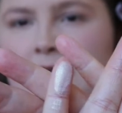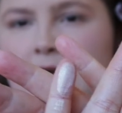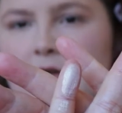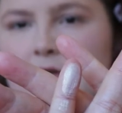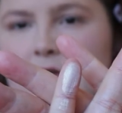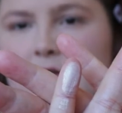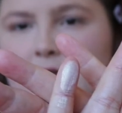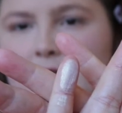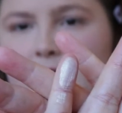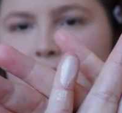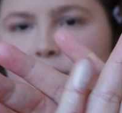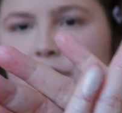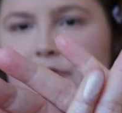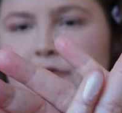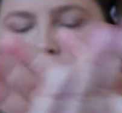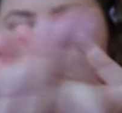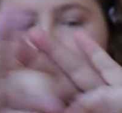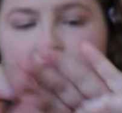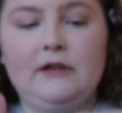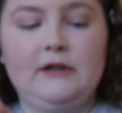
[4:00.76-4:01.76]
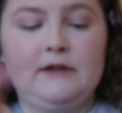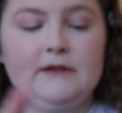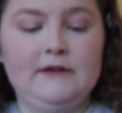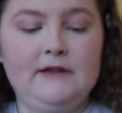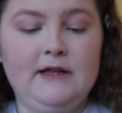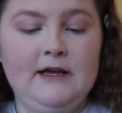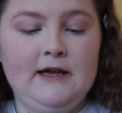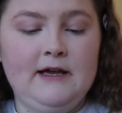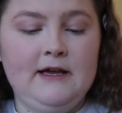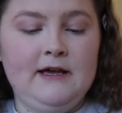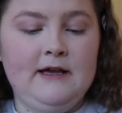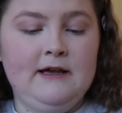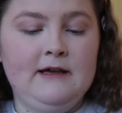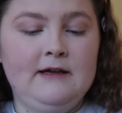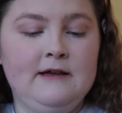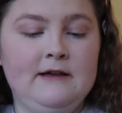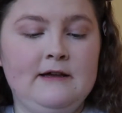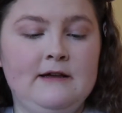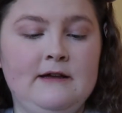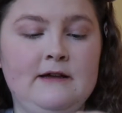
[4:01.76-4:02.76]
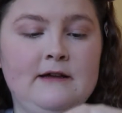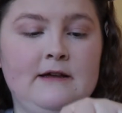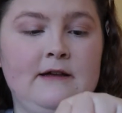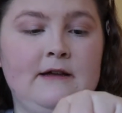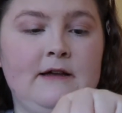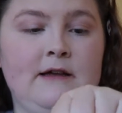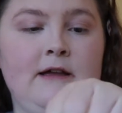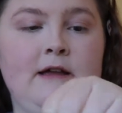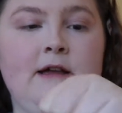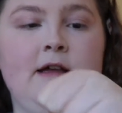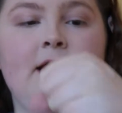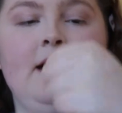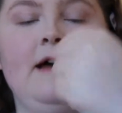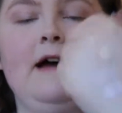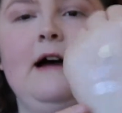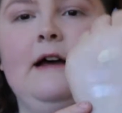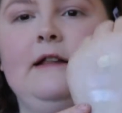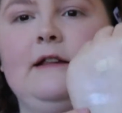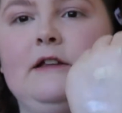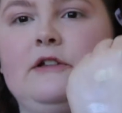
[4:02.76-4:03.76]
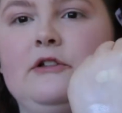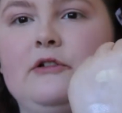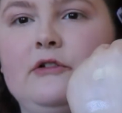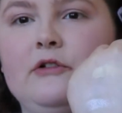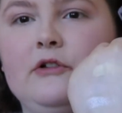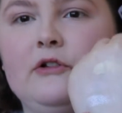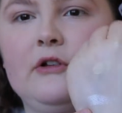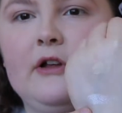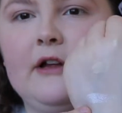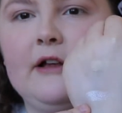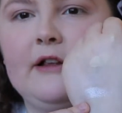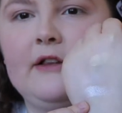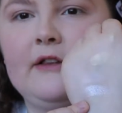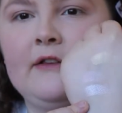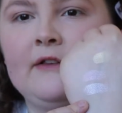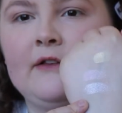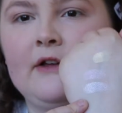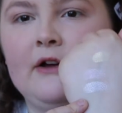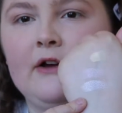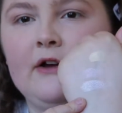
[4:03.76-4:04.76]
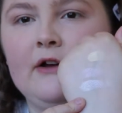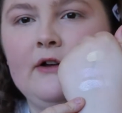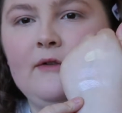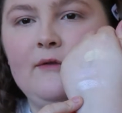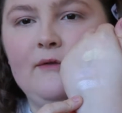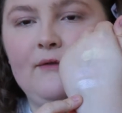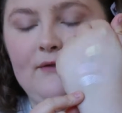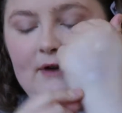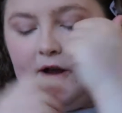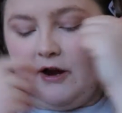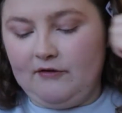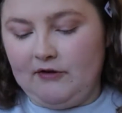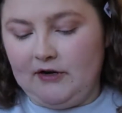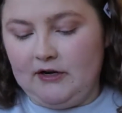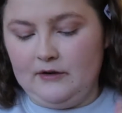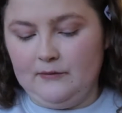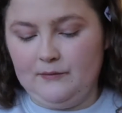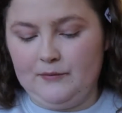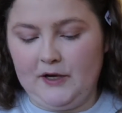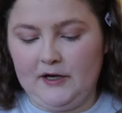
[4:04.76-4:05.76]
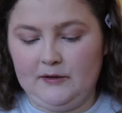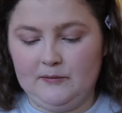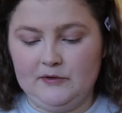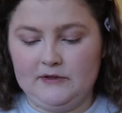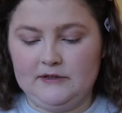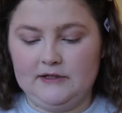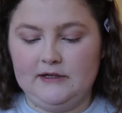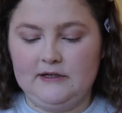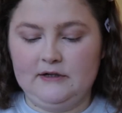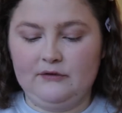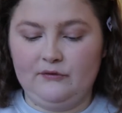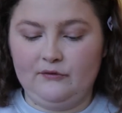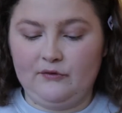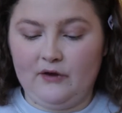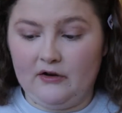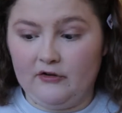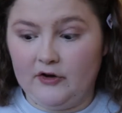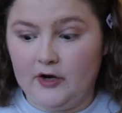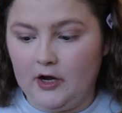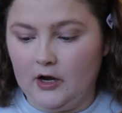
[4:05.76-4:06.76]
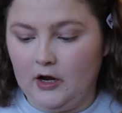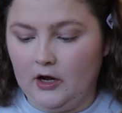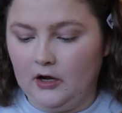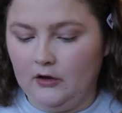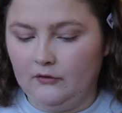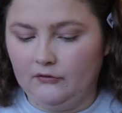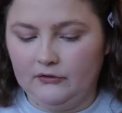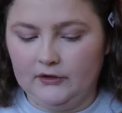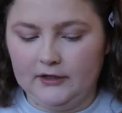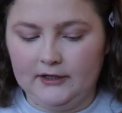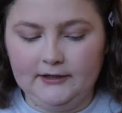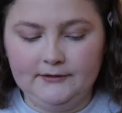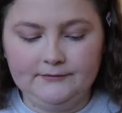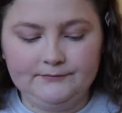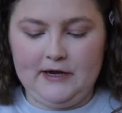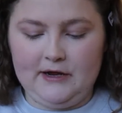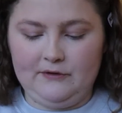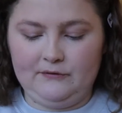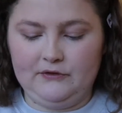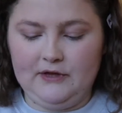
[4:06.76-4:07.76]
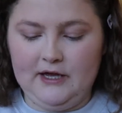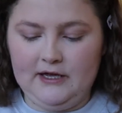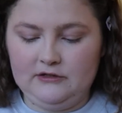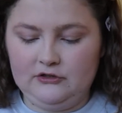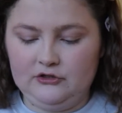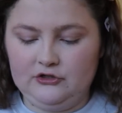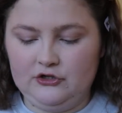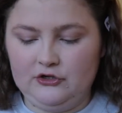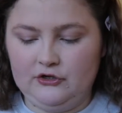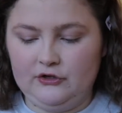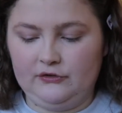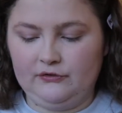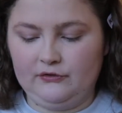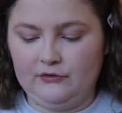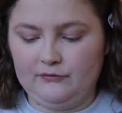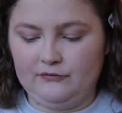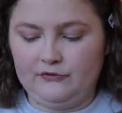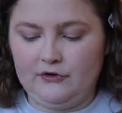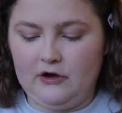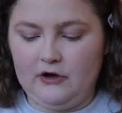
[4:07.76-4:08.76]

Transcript: on those 3 fingers there. And they just look like so. Very pigmented, very lovely. We have that to choose from for